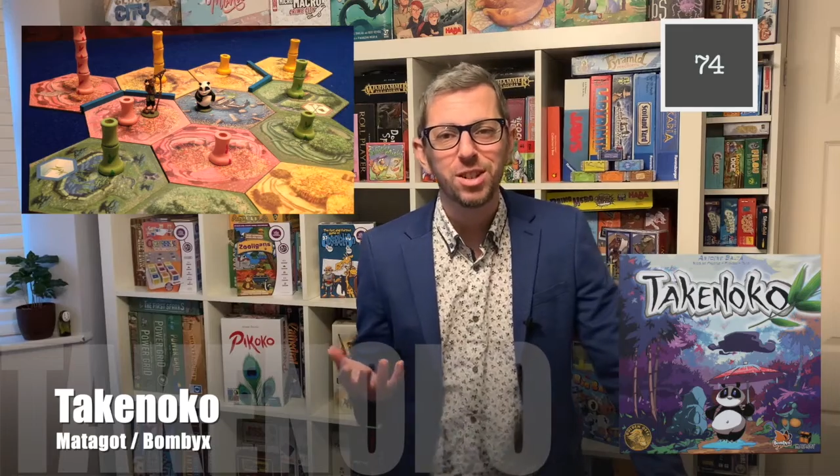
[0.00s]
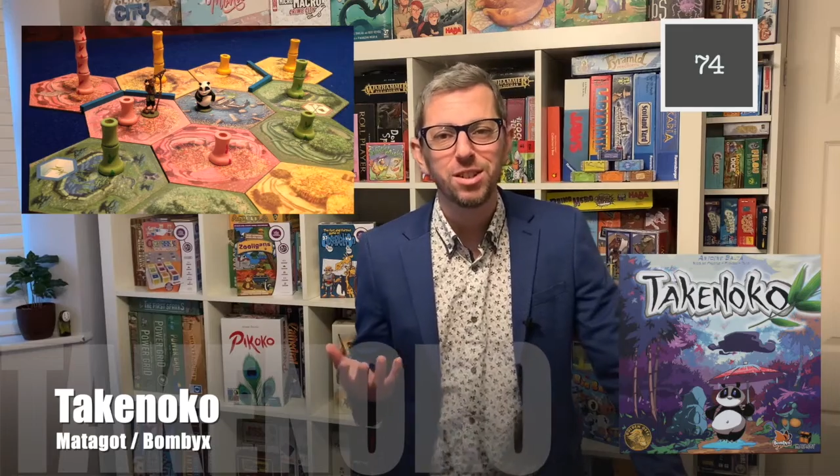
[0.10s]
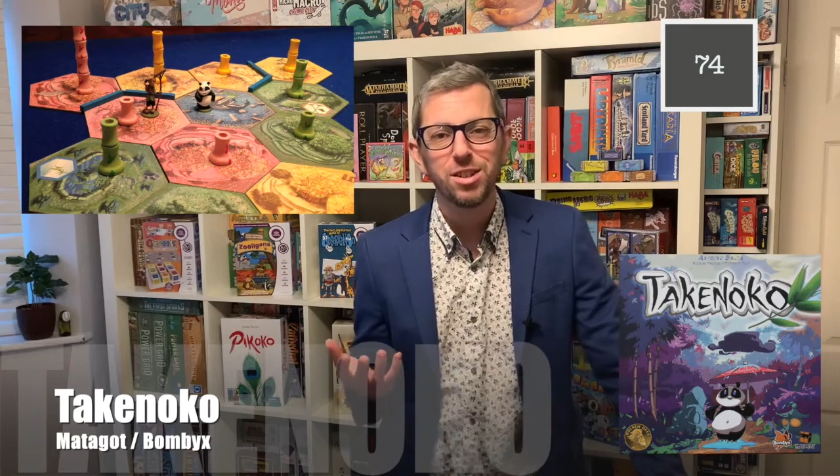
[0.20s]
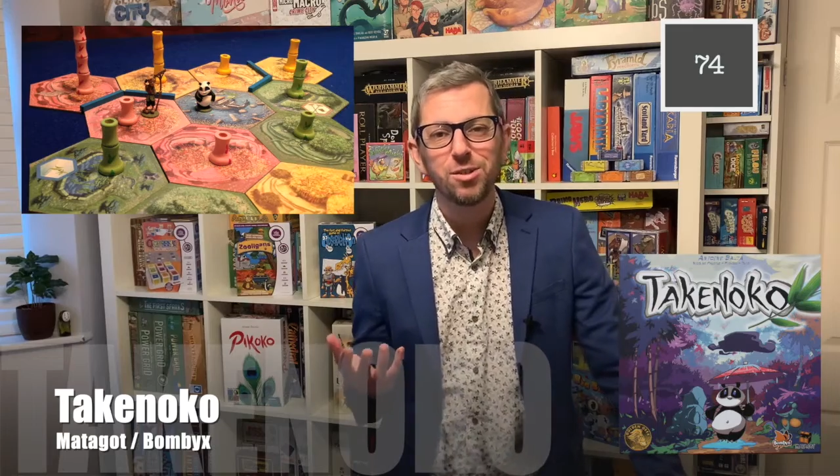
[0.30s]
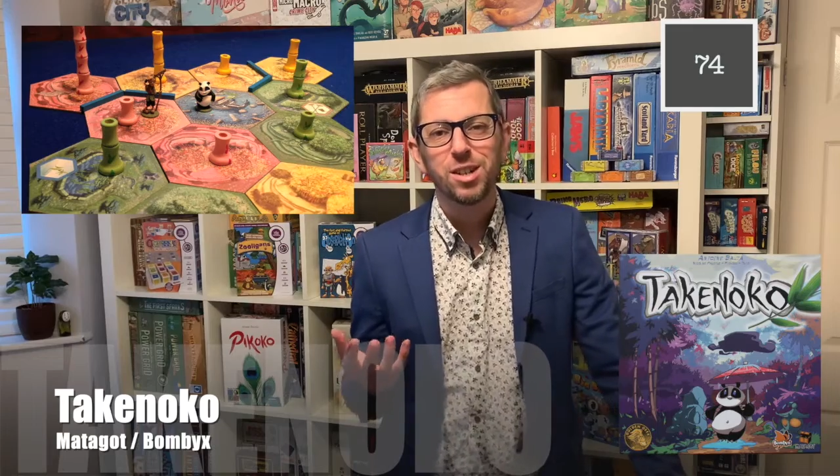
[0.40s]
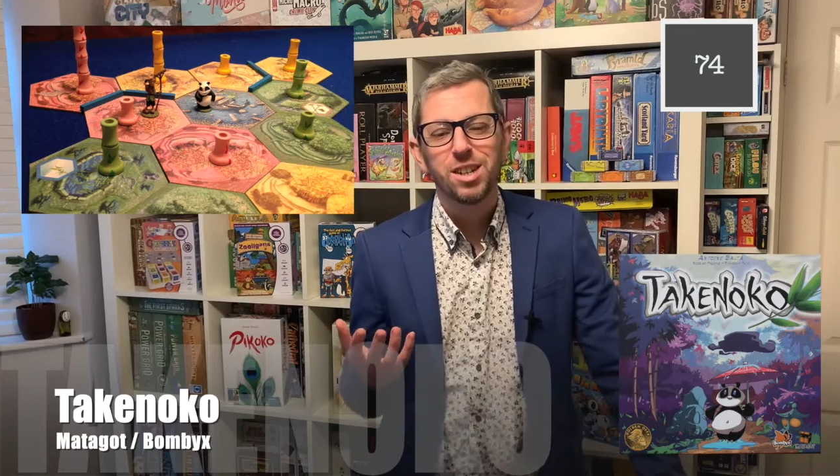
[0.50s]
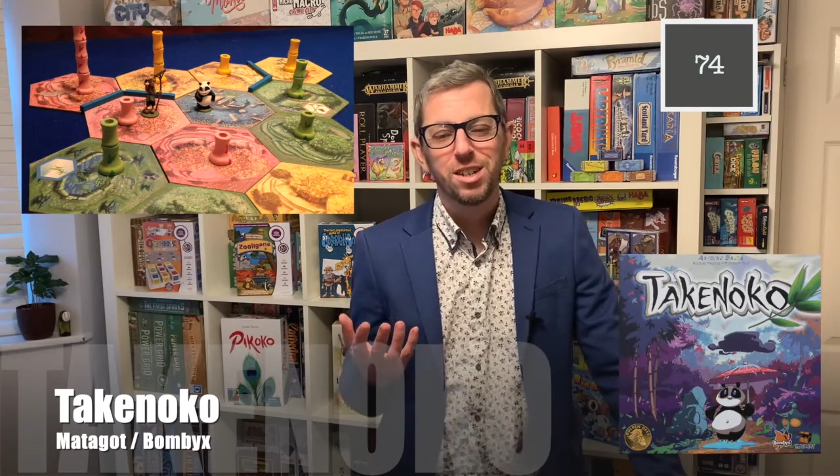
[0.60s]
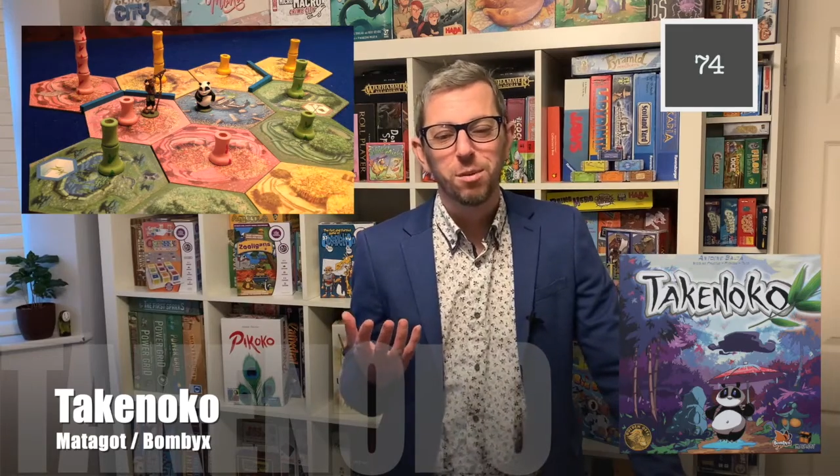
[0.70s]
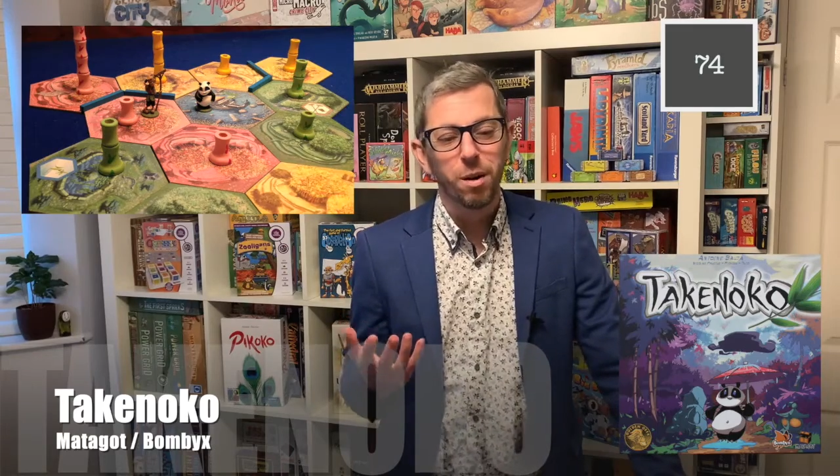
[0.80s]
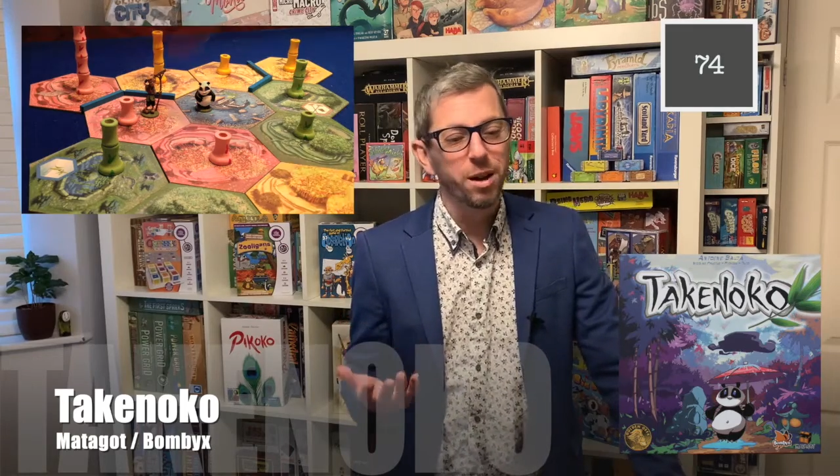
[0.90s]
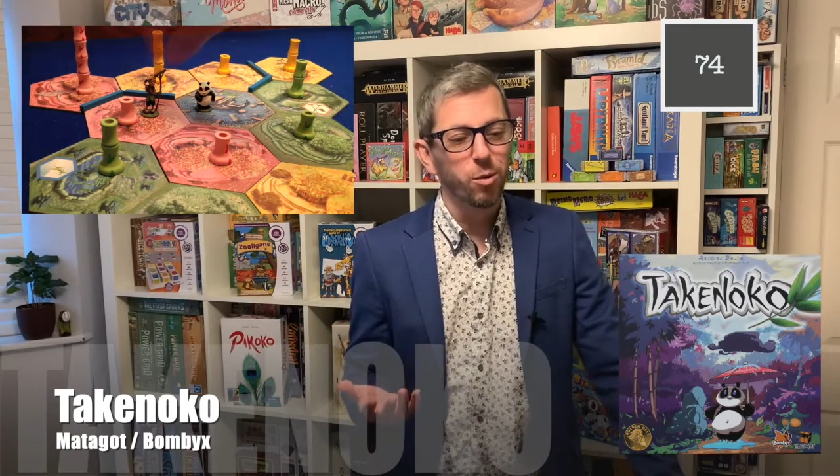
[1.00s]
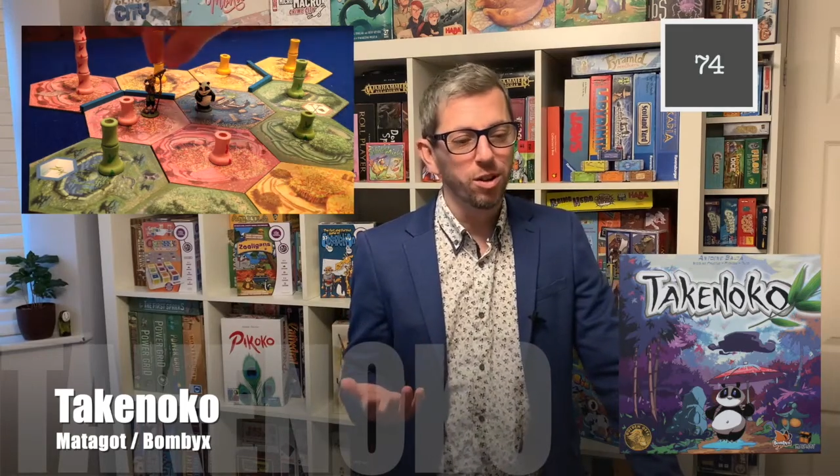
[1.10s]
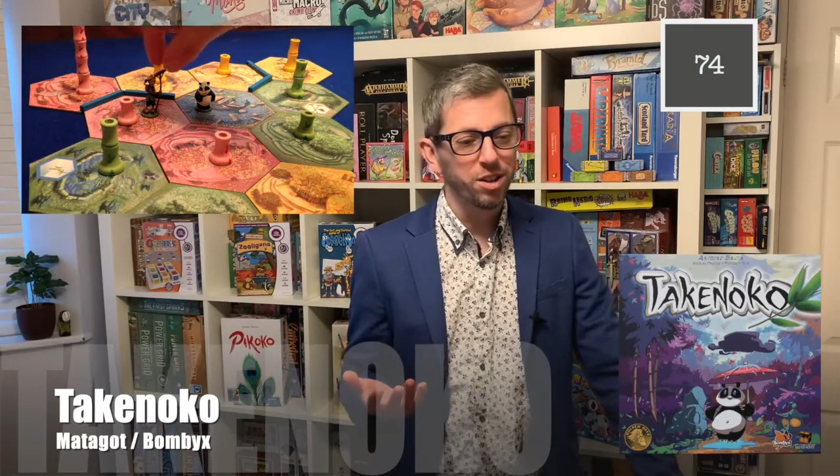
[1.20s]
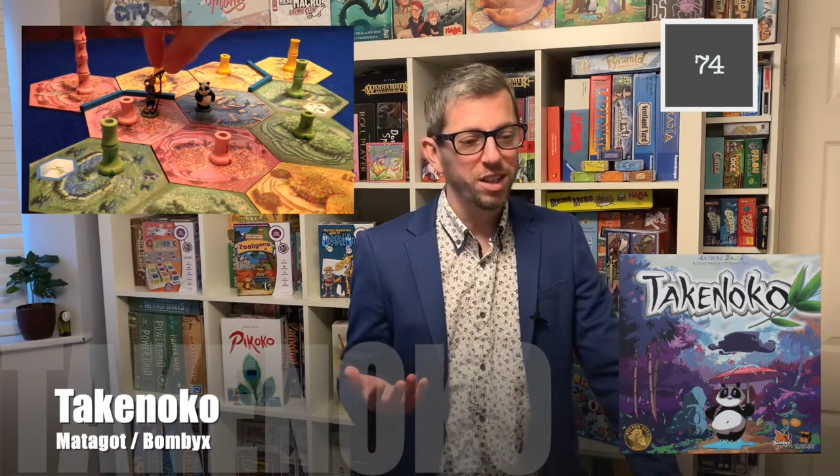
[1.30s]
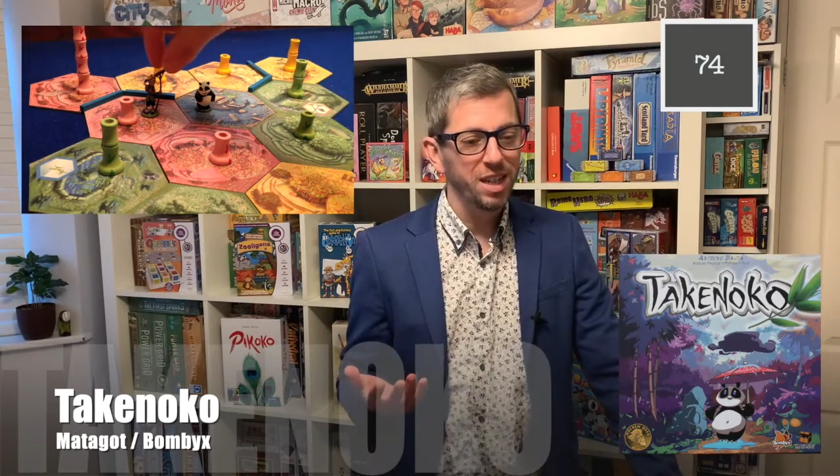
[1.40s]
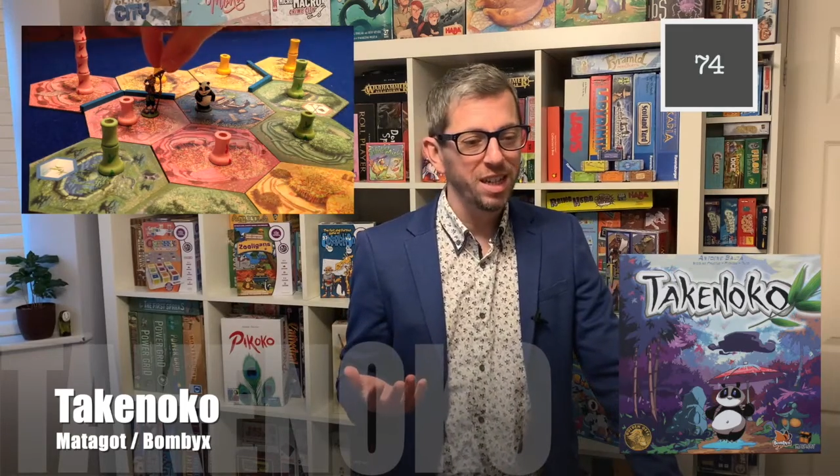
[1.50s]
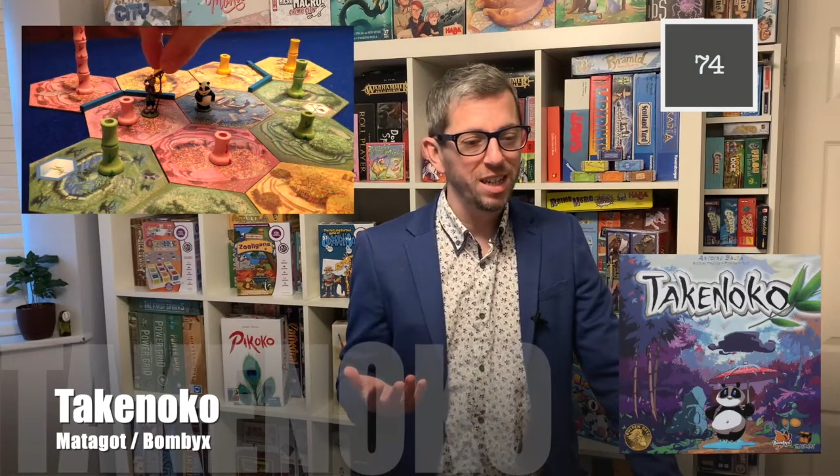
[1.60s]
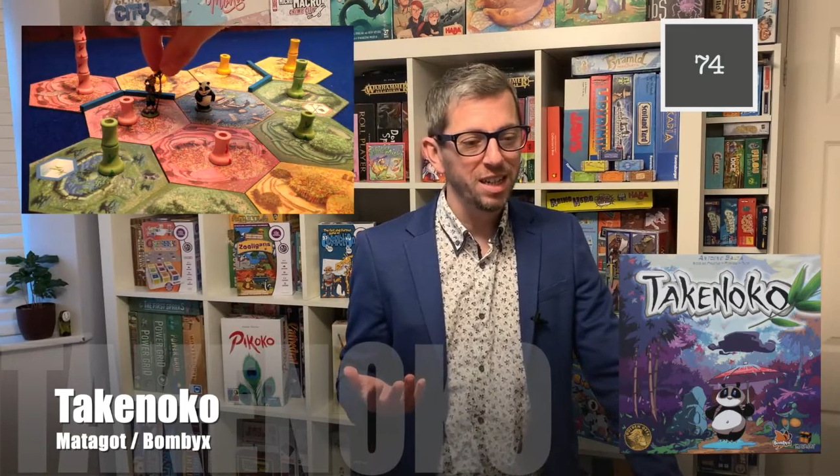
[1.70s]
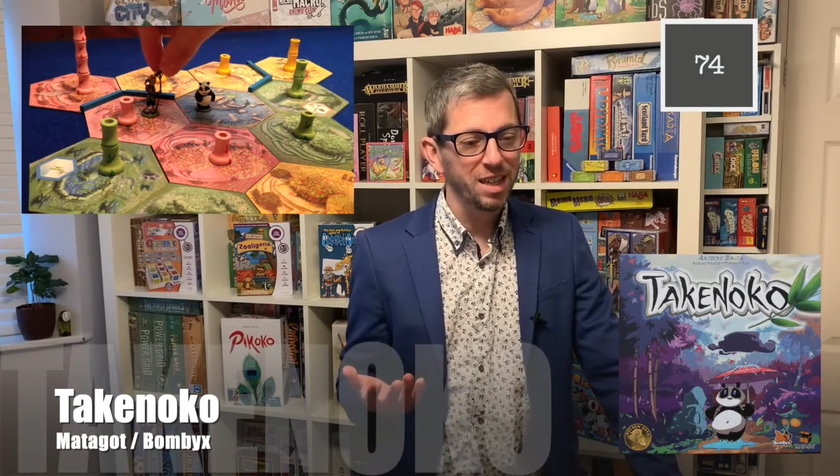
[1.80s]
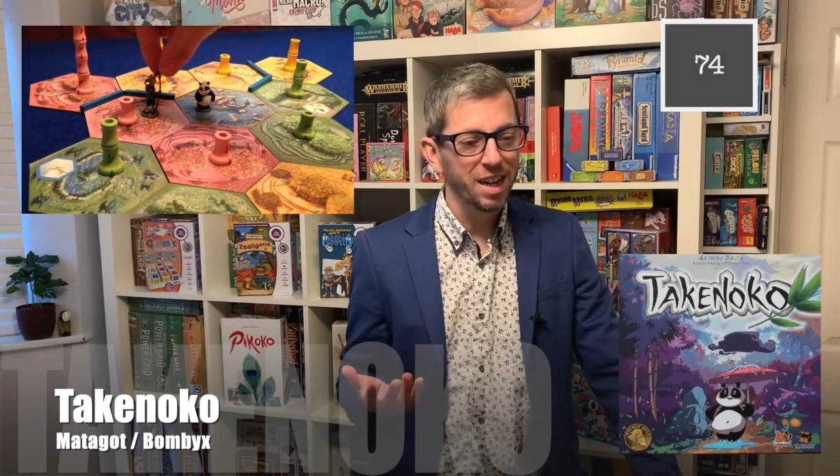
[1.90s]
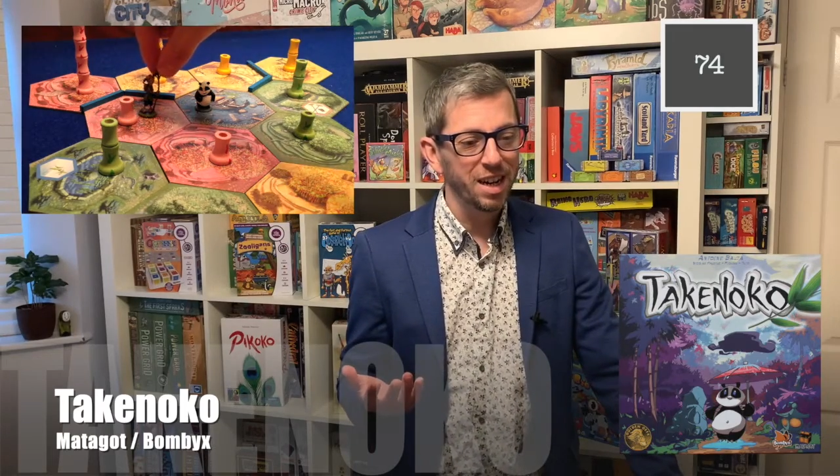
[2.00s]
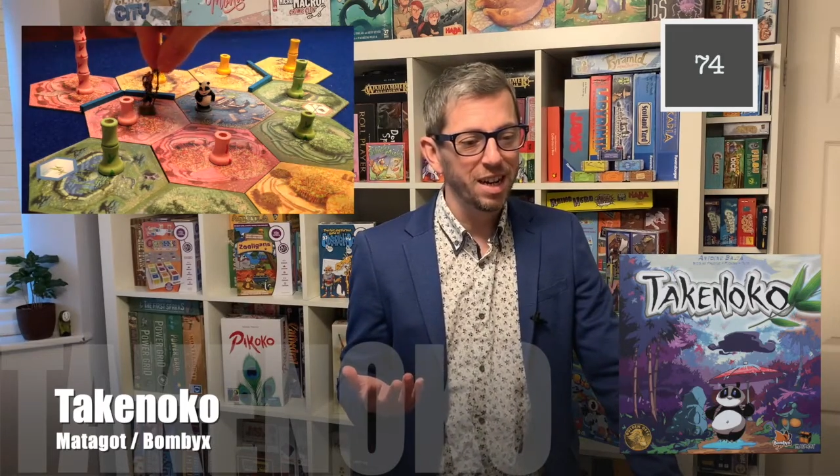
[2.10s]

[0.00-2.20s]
So you might want the